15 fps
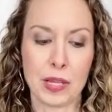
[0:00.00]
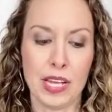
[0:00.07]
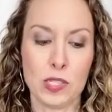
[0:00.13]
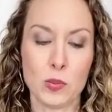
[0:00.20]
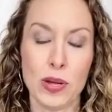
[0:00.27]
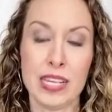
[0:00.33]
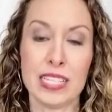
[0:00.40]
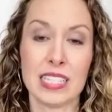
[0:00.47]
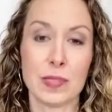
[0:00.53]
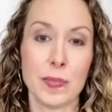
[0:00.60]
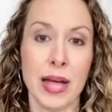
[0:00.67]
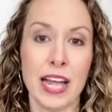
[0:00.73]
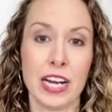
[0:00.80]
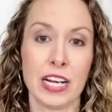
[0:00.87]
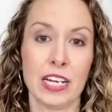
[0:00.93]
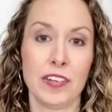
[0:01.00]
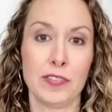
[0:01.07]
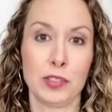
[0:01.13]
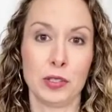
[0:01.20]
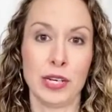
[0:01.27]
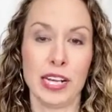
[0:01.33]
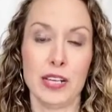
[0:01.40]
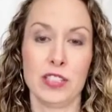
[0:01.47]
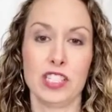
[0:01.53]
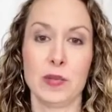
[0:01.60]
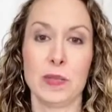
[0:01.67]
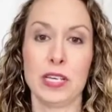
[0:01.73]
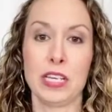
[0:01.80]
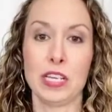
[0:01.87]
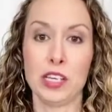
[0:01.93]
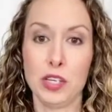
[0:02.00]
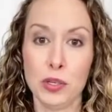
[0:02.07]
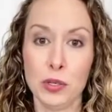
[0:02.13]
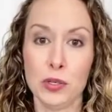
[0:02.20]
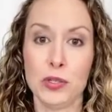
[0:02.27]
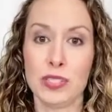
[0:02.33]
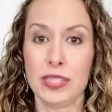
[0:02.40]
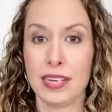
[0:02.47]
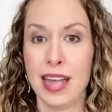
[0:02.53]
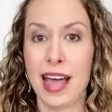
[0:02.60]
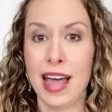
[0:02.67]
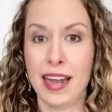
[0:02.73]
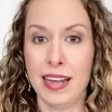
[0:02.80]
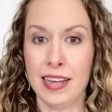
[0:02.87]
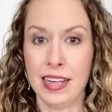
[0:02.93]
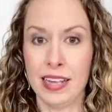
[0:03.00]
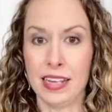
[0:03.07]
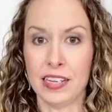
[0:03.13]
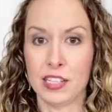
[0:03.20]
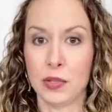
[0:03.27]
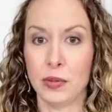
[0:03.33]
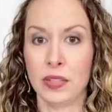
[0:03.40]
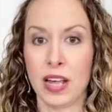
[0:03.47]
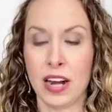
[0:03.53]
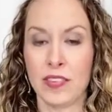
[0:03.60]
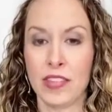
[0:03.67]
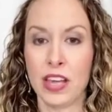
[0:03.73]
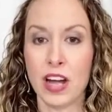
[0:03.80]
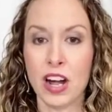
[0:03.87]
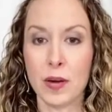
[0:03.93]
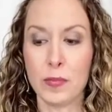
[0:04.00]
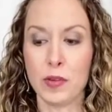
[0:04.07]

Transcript: is what inspired Floreos to be used and added into a lot of the arm